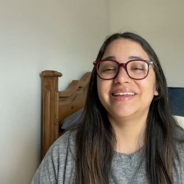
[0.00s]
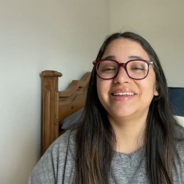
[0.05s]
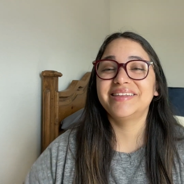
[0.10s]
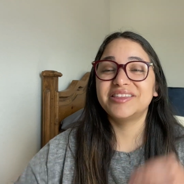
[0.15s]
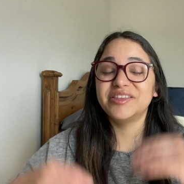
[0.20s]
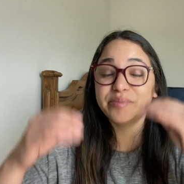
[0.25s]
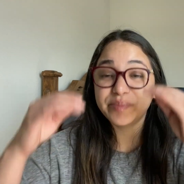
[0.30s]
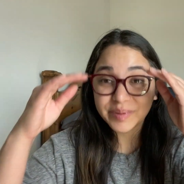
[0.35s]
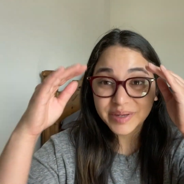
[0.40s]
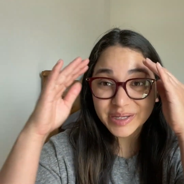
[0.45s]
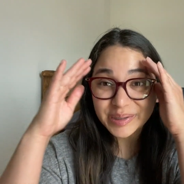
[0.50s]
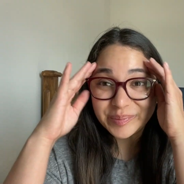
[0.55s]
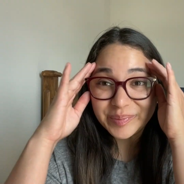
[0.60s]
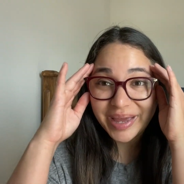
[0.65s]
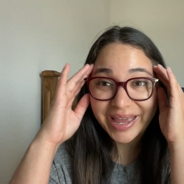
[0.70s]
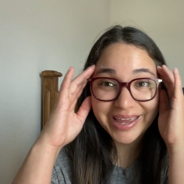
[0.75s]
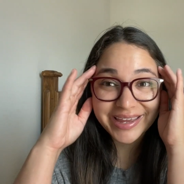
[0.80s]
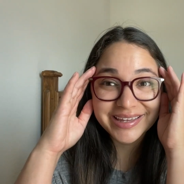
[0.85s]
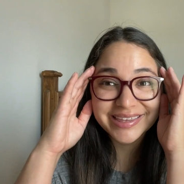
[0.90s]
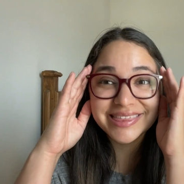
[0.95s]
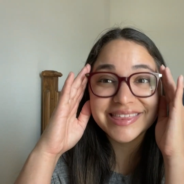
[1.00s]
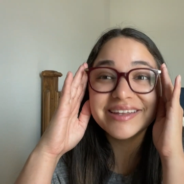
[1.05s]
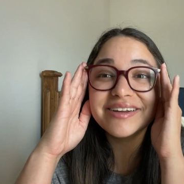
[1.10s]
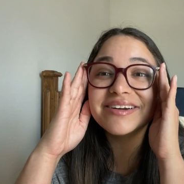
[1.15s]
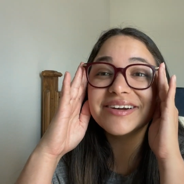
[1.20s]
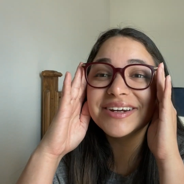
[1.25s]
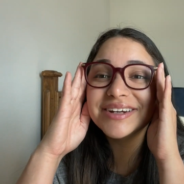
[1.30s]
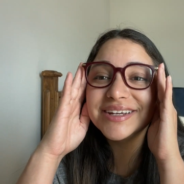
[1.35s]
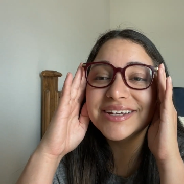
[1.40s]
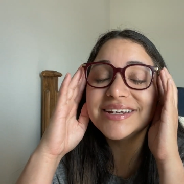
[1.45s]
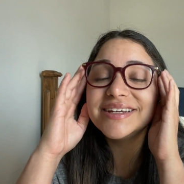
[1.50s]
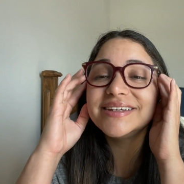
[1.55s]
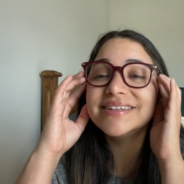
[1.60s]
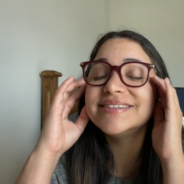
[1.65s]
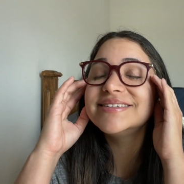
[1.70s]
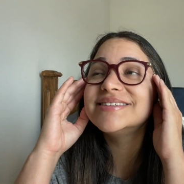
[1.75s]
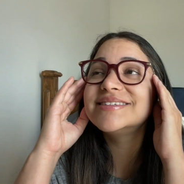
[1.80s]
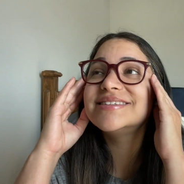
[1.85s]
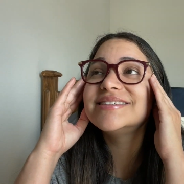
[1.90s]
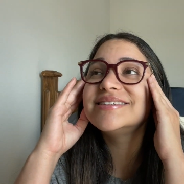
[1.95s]
The Big Bang Theory
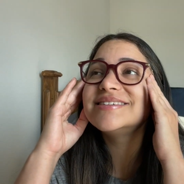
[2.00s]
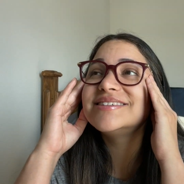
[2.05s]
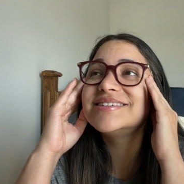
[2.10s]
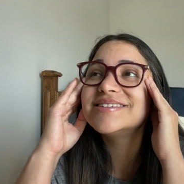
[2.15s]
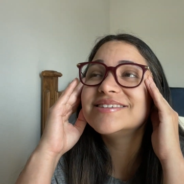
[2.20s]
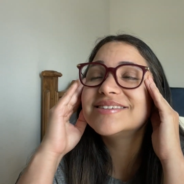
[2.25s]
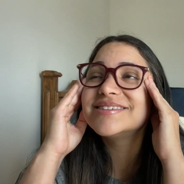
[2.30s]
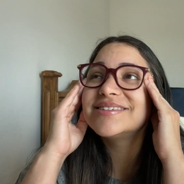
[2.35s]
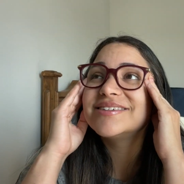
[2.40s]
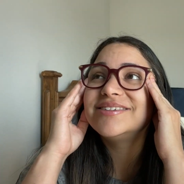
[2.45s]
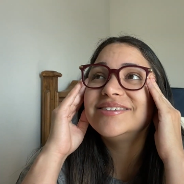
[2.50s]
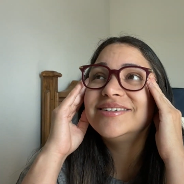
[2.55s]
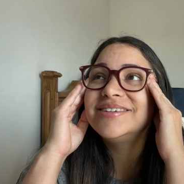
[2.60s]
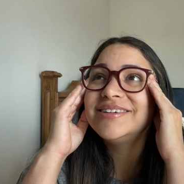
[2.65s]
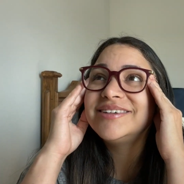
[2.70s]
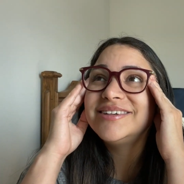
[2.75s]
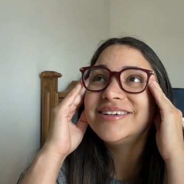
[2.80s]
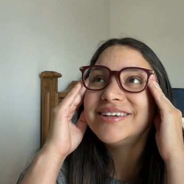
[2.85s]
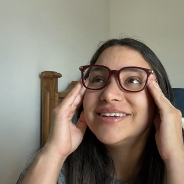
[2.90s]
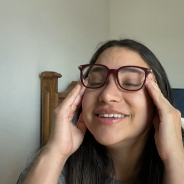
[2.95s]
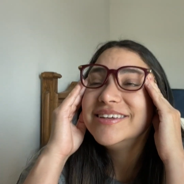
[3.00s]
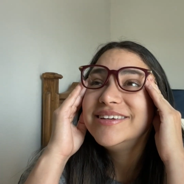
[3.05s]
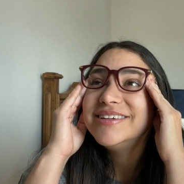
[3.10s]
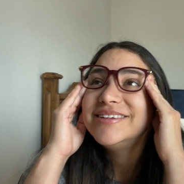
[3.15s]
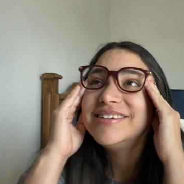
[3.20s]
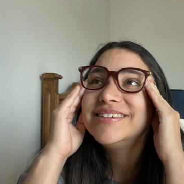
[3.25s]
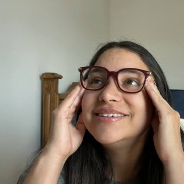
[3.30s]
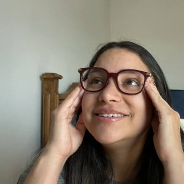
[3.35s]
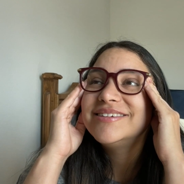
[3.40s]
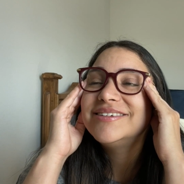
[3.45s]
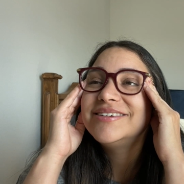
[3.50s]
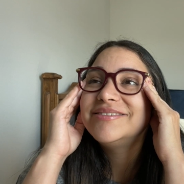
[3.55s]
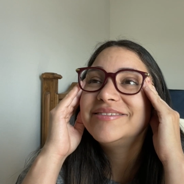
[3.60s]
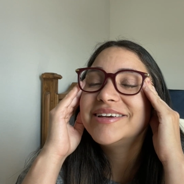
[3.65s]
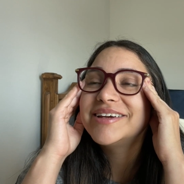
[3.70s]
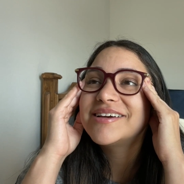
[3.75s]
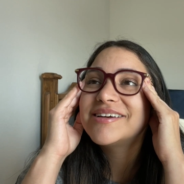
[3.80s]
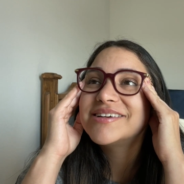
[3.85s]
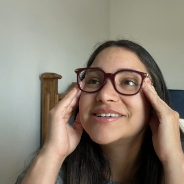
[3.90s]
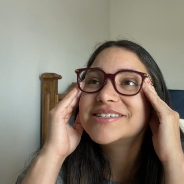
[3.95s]
is just, oh my
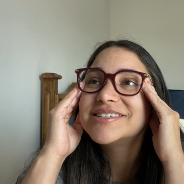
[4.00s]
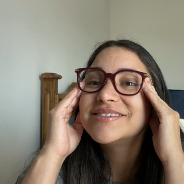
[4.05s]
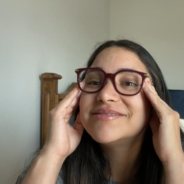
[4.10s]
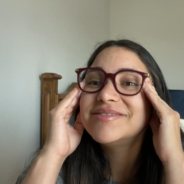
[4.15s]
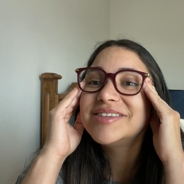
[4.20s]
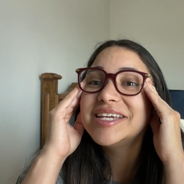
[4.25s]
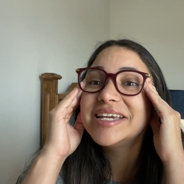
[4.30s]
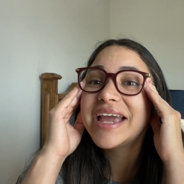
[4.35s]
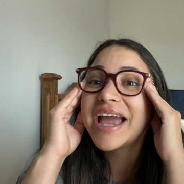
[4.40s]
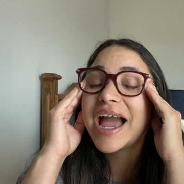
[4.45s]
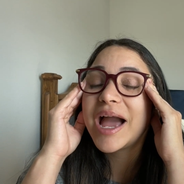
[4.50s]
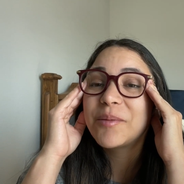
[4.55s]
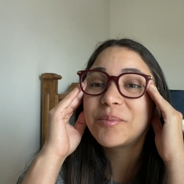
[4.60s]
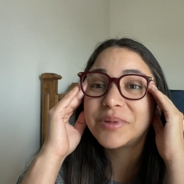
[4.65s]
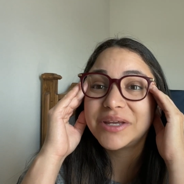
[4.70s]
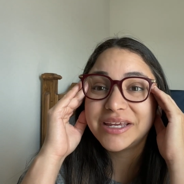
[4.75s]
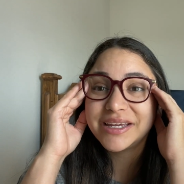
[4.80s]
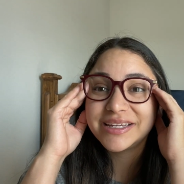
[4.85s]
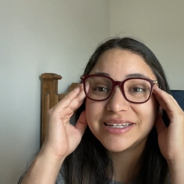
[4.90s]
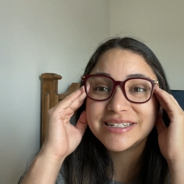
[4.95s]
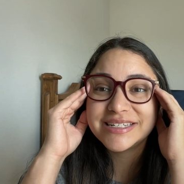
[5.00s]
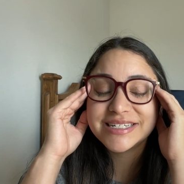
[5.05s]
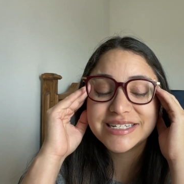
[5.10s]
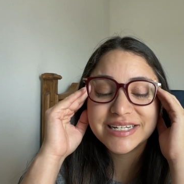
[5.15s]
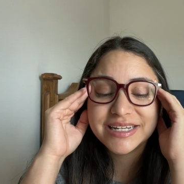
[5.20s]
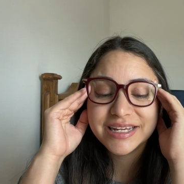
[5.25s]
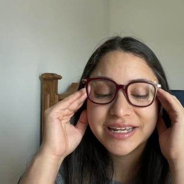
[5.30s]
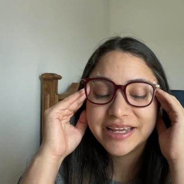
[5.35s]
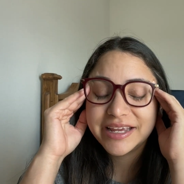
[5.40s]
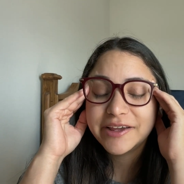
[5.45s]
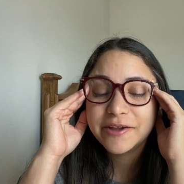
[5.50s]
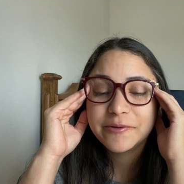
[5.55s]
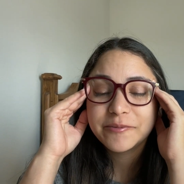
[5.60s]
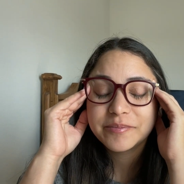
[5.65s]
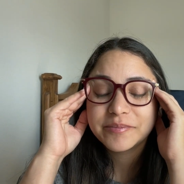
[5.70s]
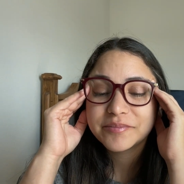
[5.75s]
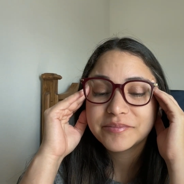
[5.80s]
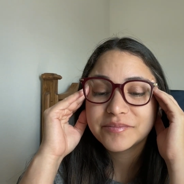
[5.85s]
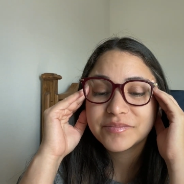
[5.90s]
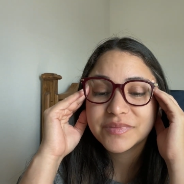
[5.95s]
gosh, something happened
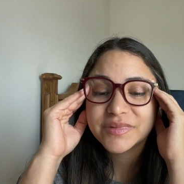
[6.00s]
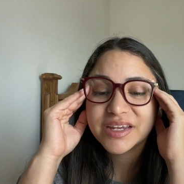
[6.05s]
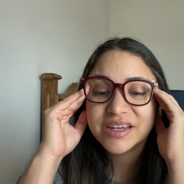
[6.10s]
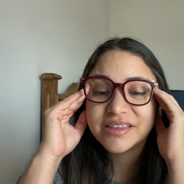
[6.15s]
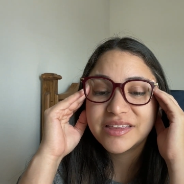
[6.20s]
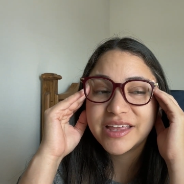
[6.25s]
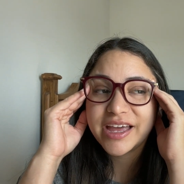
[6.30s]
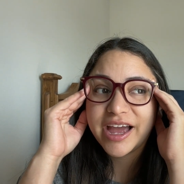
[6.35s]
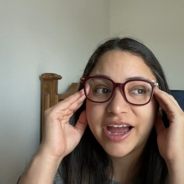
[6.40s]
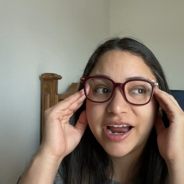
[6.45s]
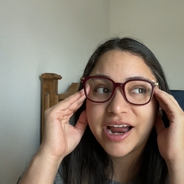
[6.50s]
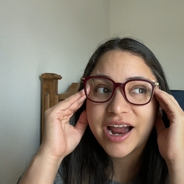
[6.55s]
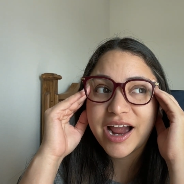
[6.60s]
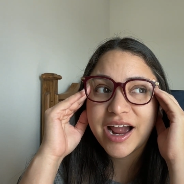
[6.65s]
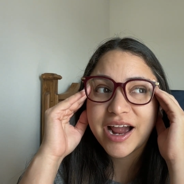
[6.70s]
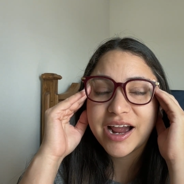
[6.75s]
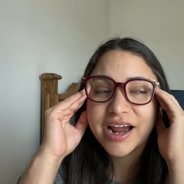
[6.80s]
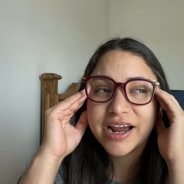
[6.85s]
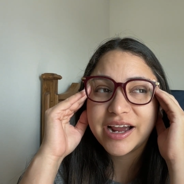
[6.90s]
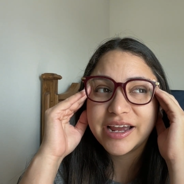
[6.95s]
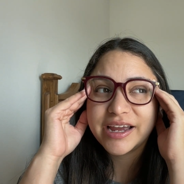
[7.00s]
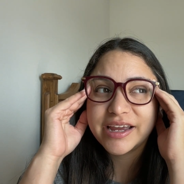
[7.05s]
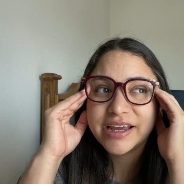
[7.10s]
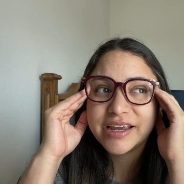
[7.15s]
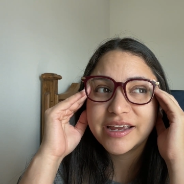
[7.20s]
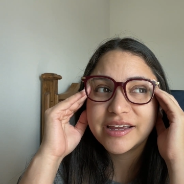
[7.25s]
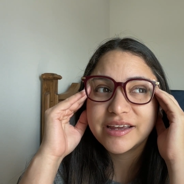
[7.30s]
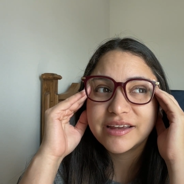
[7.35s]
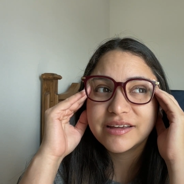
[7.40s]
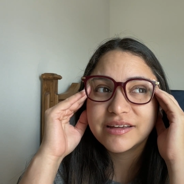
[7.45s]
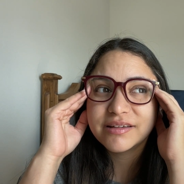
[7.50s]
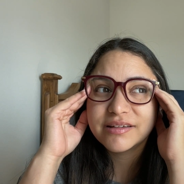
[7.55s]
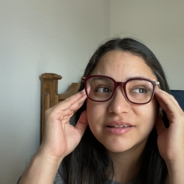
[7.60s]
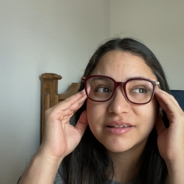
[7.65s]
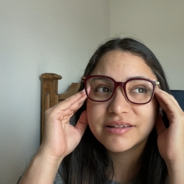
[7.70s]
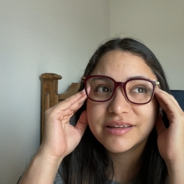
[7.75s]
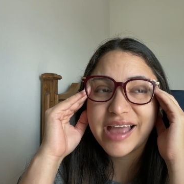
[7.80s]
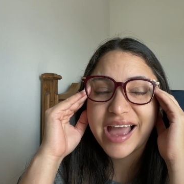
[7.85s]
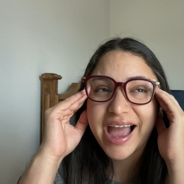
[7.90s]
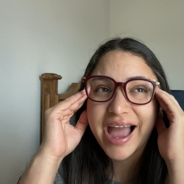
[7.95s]
that I
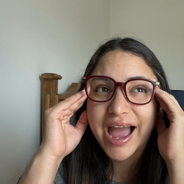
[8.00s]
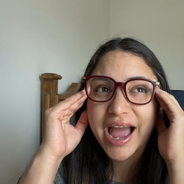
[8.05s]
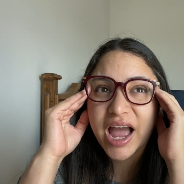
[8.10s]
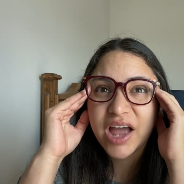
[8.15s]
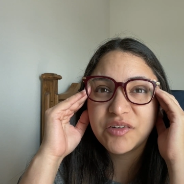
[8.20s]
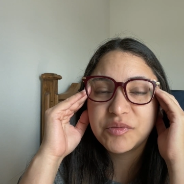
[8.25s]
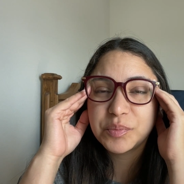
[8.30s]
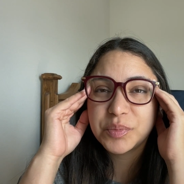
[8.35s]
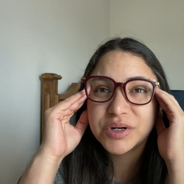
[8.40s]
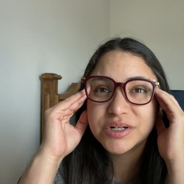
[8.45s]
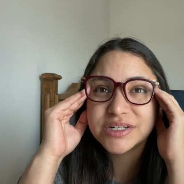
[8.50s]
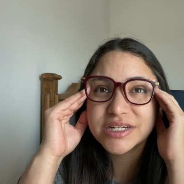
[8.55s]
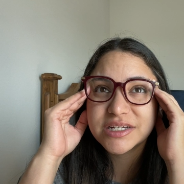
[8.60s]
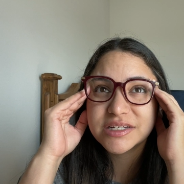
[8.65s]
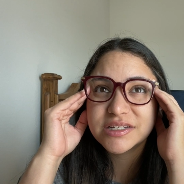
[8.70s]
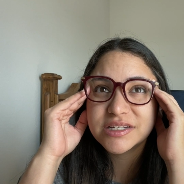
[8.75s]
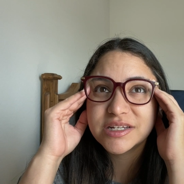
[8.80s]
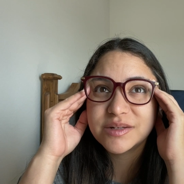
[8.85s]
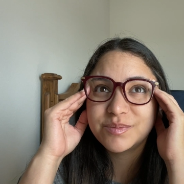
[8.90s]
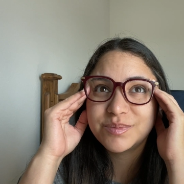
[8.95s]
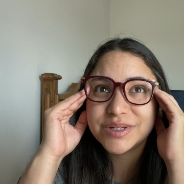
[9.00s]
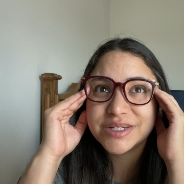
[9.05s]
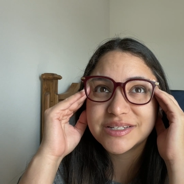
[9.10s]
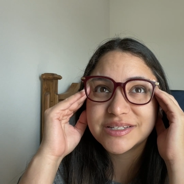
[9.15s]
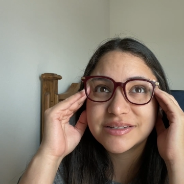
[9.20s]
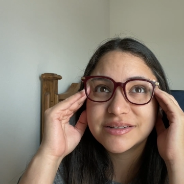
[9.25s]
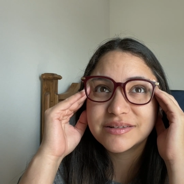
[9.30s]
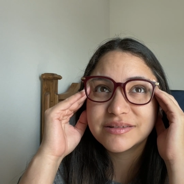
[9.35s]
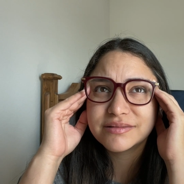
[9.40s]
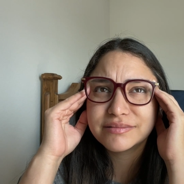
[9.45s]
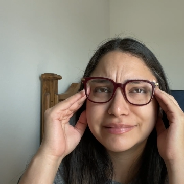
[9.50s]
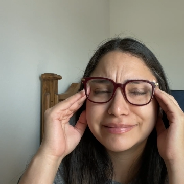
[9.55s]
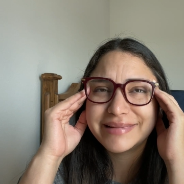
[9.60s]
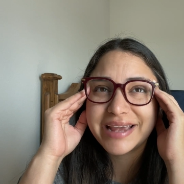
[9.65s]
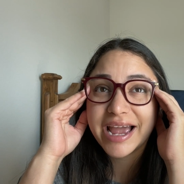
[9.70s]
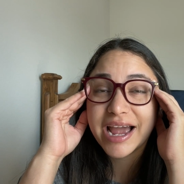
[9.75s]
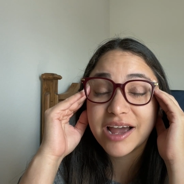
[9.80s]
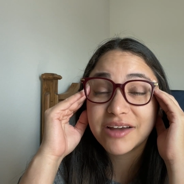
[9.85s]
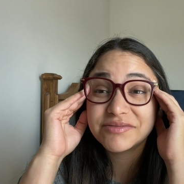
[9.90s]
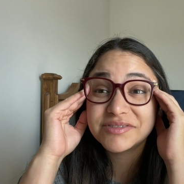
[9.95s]
half predicted but
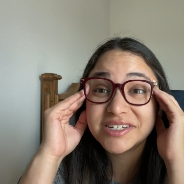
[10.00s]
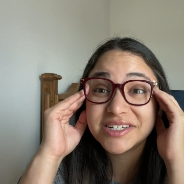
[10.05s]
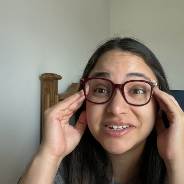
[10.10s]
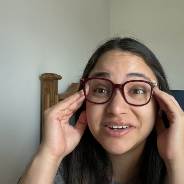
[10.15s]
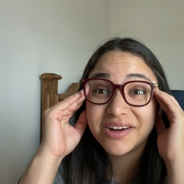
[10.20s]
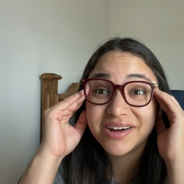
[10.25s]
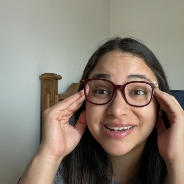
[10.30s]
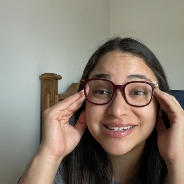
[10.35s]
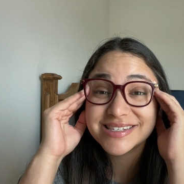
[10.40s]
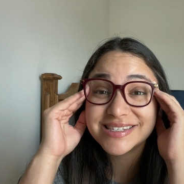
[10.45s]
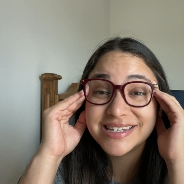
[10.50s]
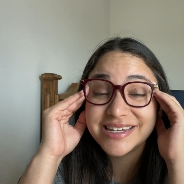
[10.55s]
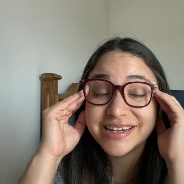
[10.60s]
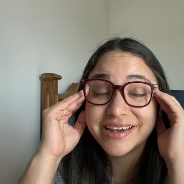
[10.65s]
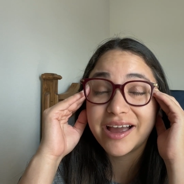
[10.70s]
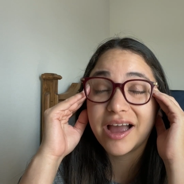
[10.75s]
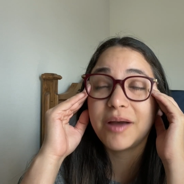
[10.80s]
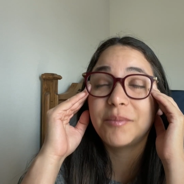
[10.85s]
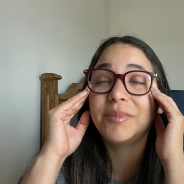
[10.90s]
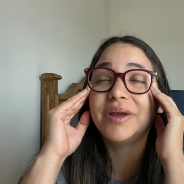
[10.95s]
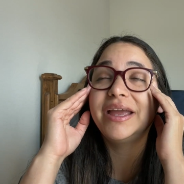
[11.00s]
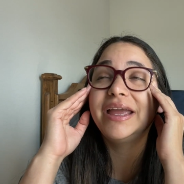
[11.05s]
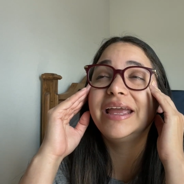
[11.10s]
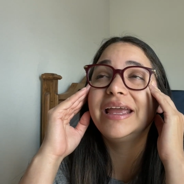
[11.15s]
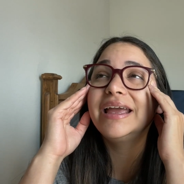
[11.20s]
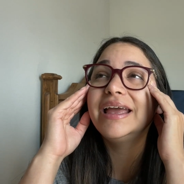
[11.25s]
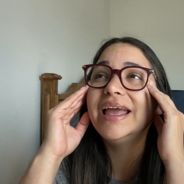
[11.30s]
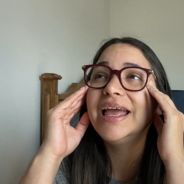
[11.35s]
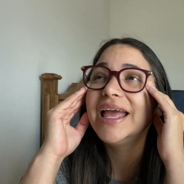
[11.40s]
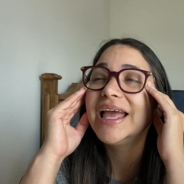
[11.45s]
half did not see coming.